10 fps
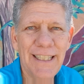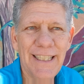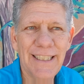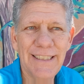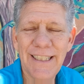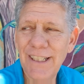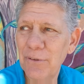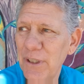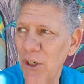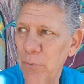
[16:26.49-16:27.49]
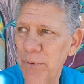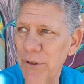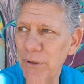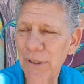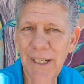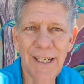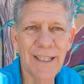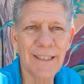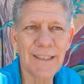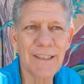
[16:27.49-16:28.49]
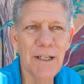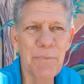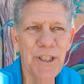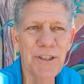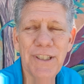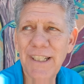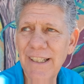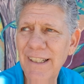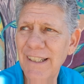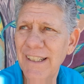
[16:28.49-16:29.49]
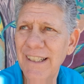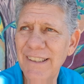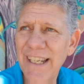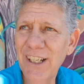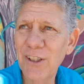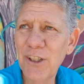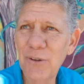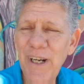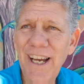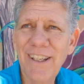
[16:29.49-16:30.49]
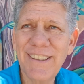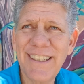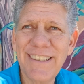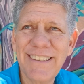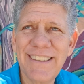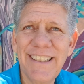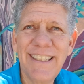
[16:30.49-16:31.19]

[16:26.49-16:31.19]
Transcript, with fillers: And we hope you'll come here and take a look around and